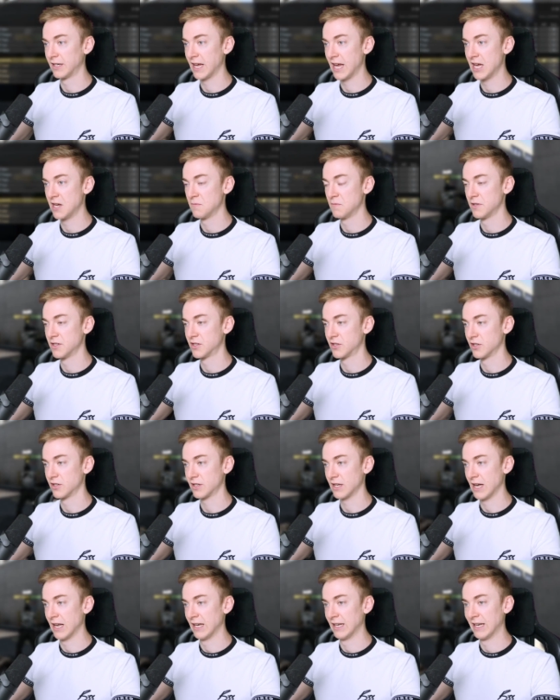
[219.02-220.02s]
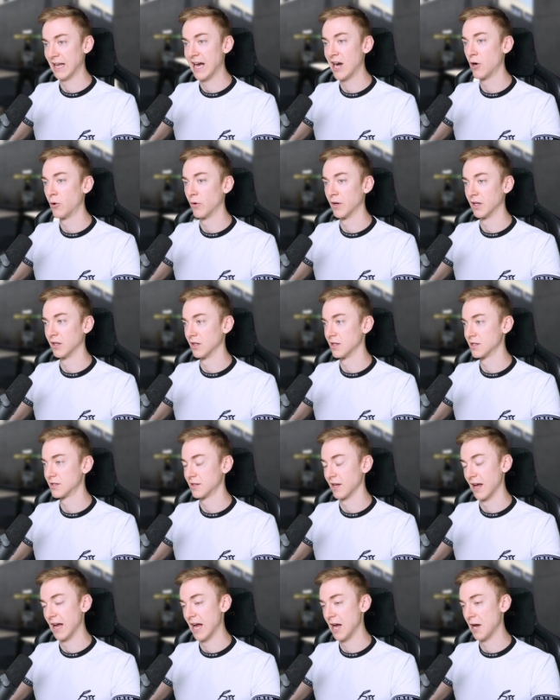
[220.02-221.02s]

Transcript: the game is just allowing this to